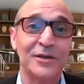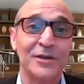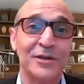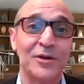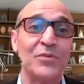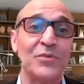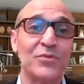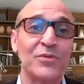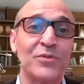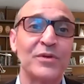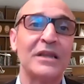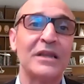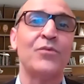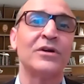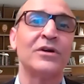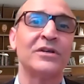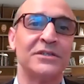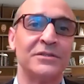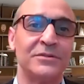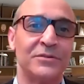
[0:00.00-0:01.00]
You know, we really
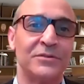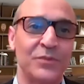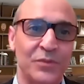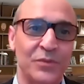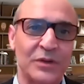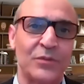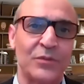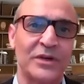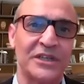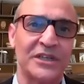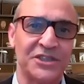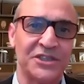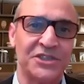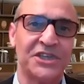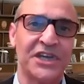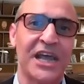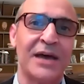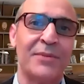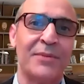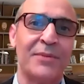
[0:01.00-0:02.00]
want to
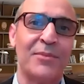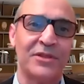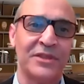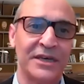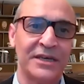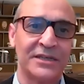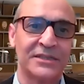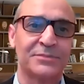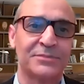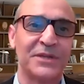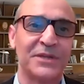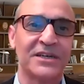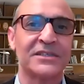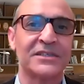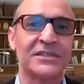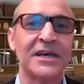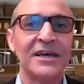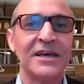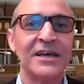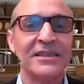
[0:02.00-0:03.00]
jam on this,
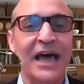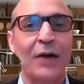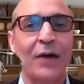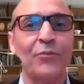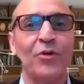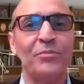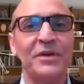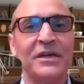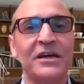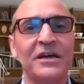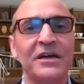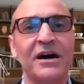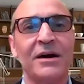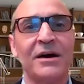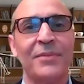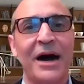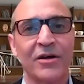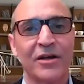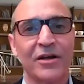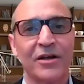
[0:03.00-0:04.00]
because that will
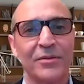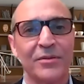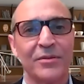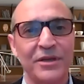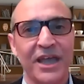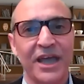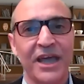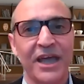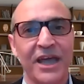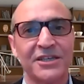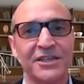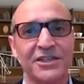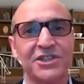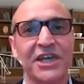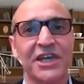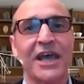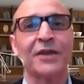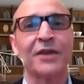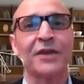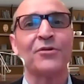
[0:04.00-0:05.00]
become our
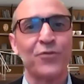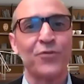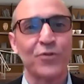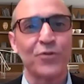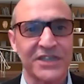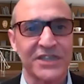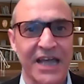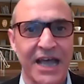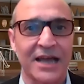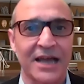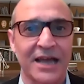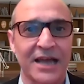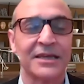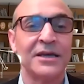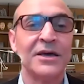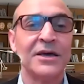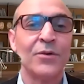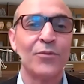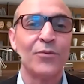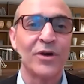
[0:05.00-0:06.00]
communication channel for
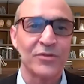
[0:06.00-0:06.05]
talent,